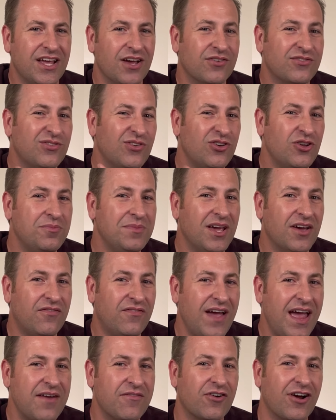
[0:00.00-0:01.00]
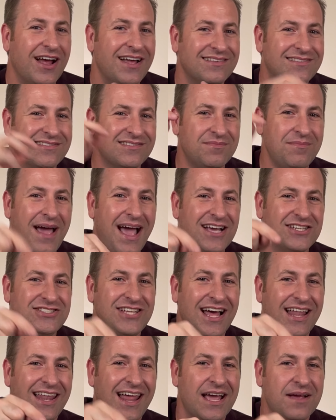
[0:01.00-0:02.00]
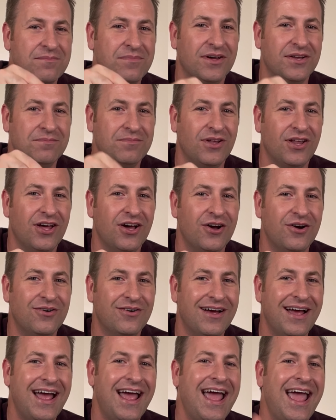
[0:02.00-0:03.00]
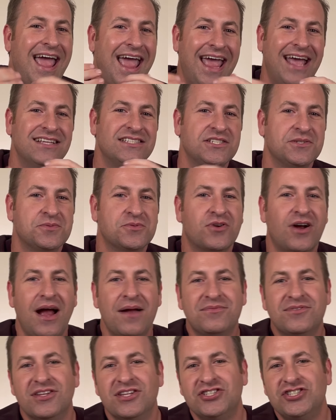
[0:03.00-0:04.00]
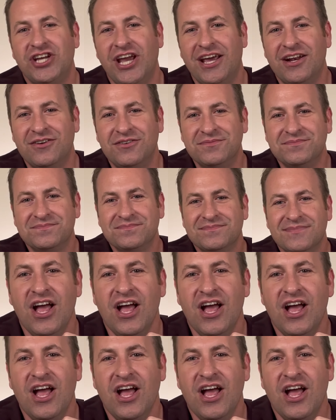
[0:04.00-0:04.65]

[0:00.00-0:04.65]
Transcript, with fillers: so do me a favor and smash that like button below and subscribe to the channel.